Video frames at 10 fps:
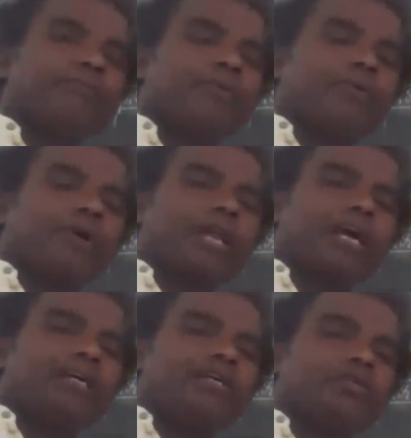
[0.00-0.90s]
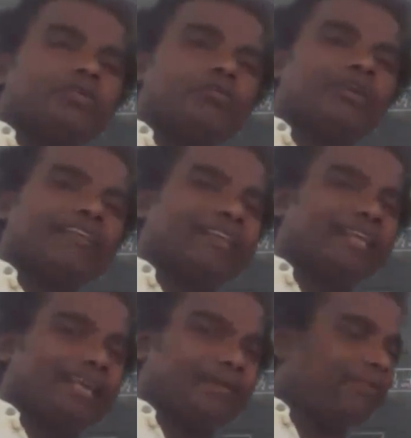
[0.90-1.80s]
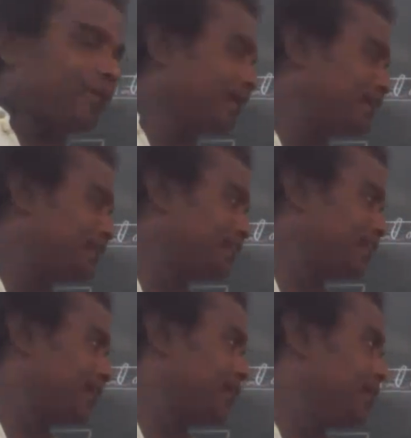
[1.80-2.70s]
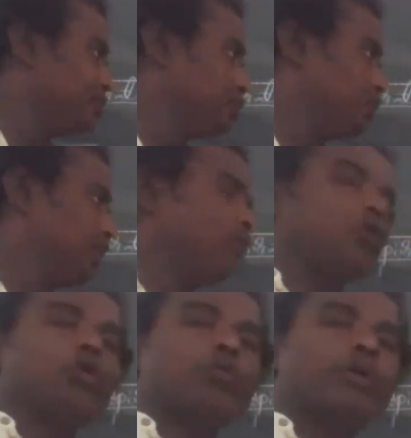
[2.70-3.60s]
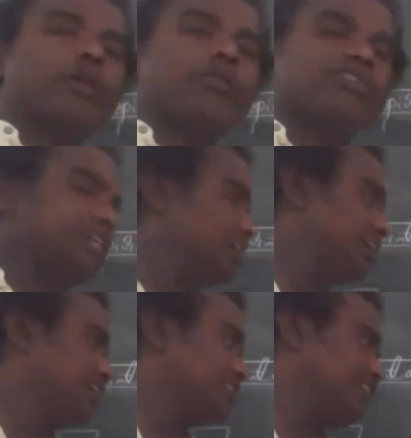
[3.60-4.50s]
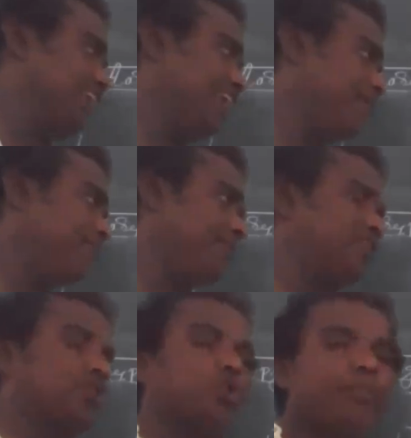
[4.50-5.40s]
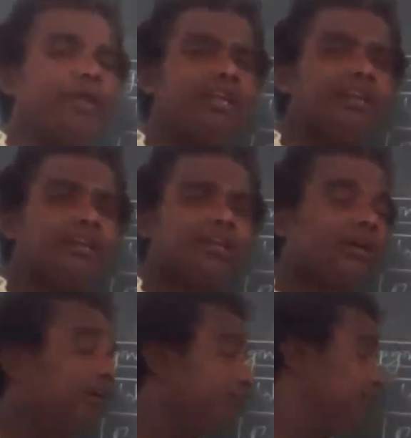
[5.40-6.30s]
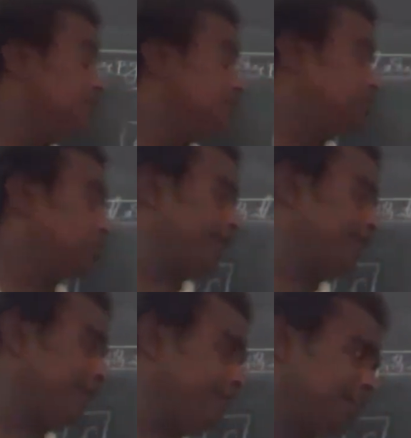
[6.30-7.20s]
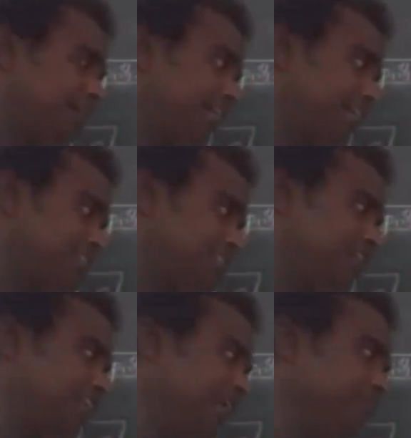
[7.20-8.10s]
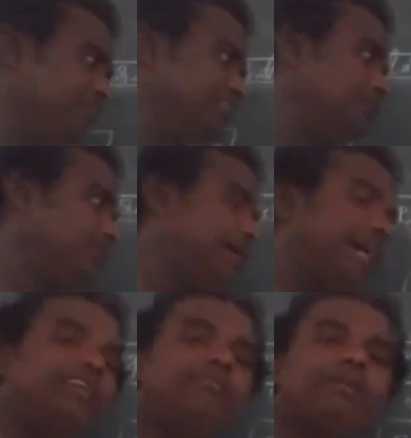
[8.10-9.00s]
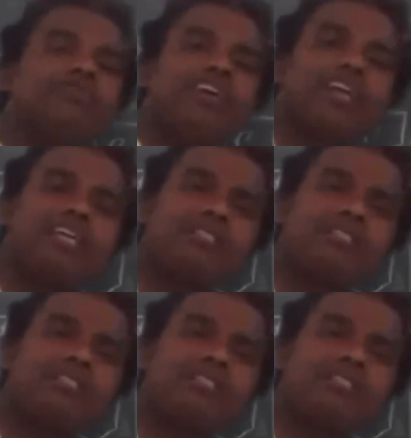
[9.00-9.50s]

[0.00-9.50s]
Okay na? So very important thing. So hemoglobin which contains heme plus globin. So heme contains heme nothing but pyrene plus ferrous.